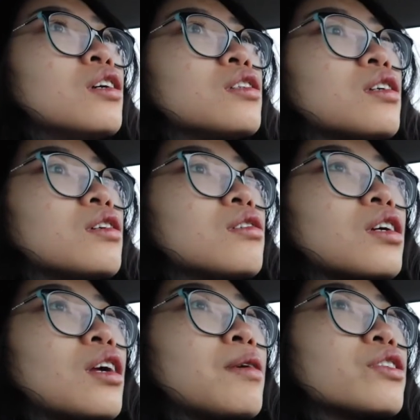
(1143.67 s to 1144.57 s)
So I
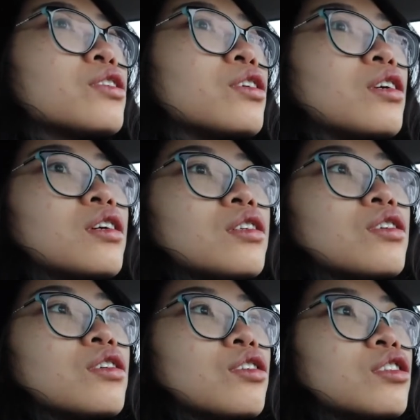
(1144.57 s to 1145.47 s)
came actually early because
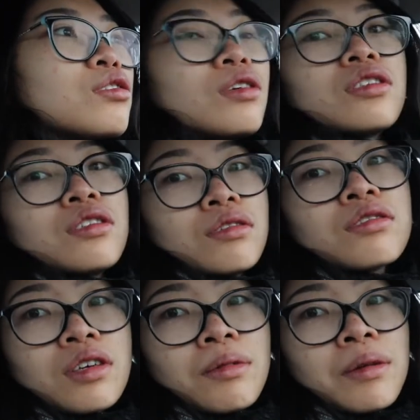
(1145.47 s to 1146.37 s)
there's also a
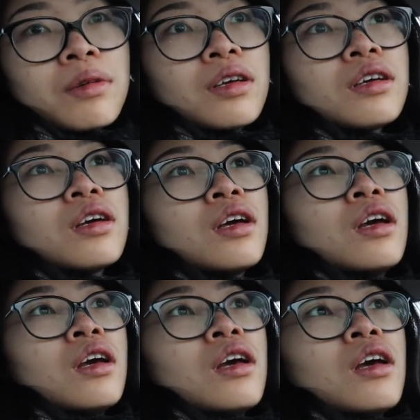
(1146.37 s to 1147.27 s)
snowstorm coming
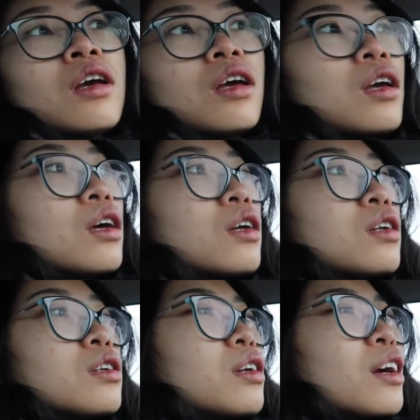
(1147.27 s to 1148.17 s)

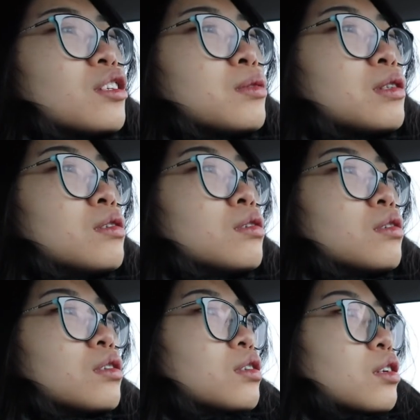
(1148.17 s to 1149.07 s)
and yeah, so
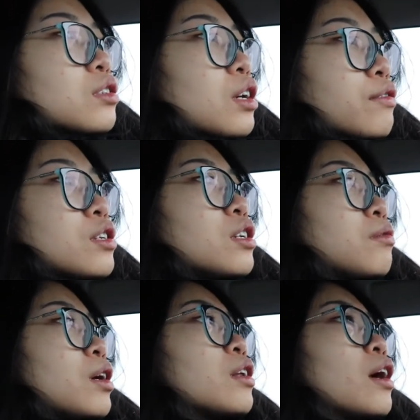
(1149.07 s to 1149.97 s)
there's like freezing
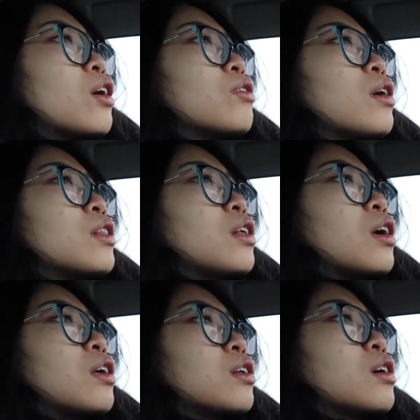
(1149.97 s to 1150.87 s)
rain now and
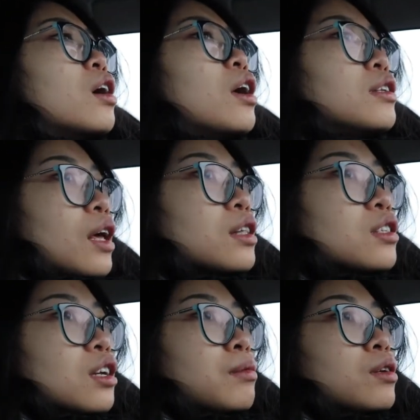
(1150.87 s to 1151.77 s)
then 10
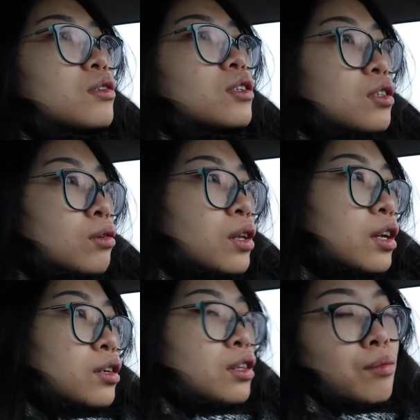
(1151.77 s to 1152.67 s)
centimeters of snow
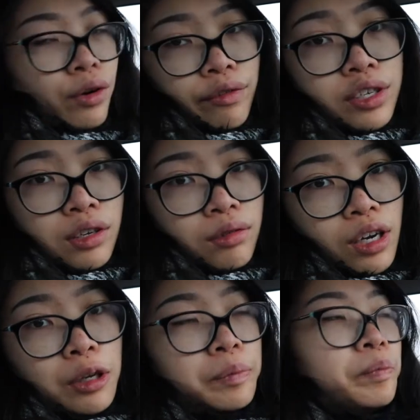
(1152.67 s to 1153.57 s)
later and then more freezing rain.